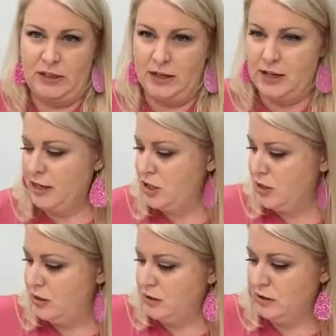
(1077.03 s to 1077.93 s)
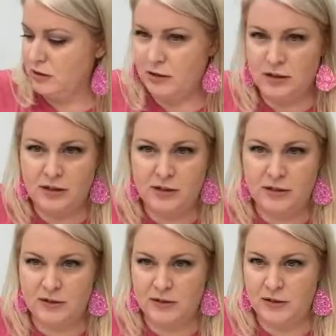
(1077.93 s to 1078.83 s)
Hey, Jill.
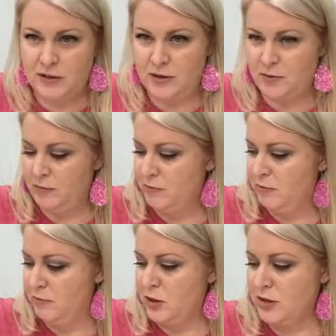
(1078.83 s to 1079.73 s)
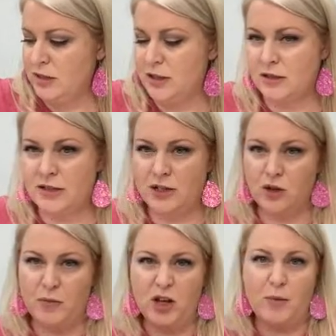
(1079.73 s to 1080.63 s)
Marcy said teal
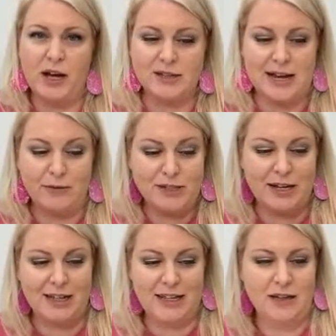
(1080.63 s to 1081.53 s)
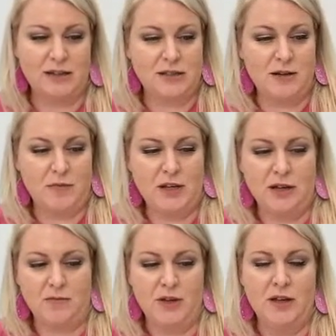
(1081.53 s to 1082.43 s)
mailbox. I was kind of thinking the same
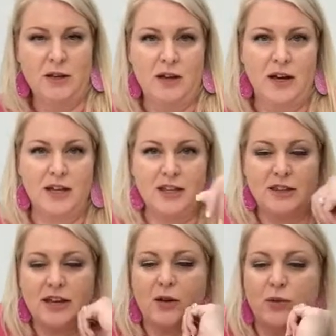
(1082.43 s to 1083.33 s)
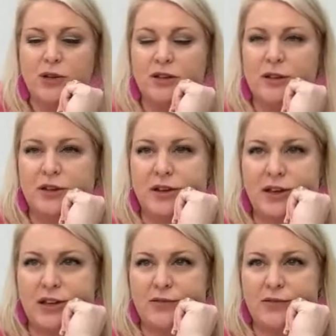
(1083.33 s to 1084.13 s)
thing. I think that would give